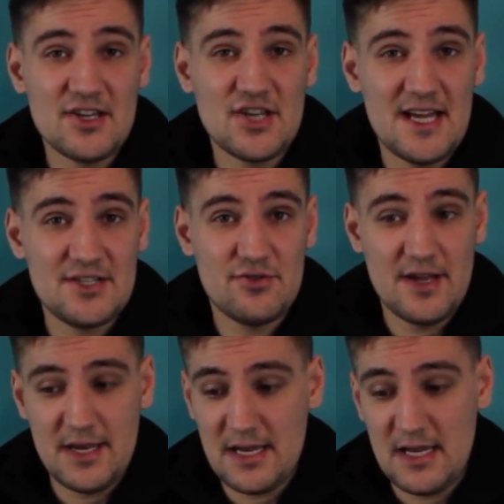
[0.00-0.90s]

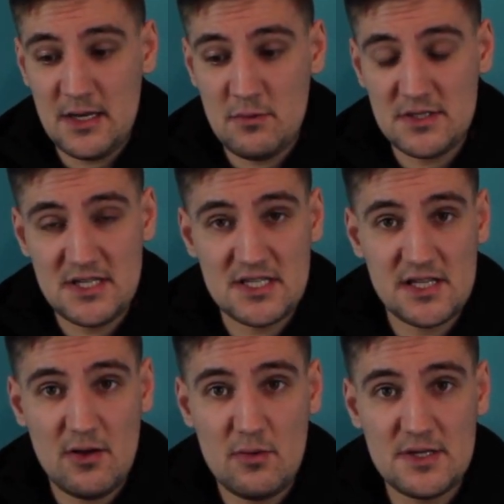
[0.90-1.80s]
exaggerating, it was the
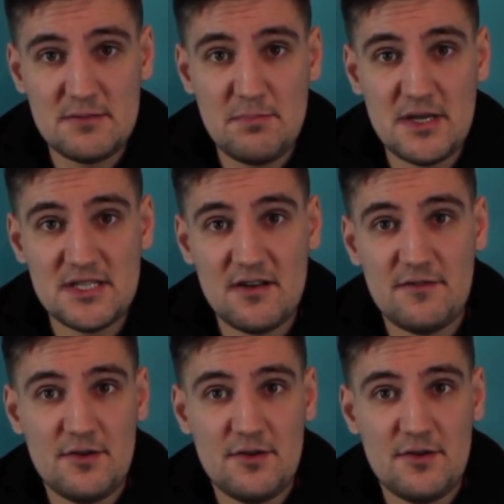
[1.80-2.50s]
slowest piece of...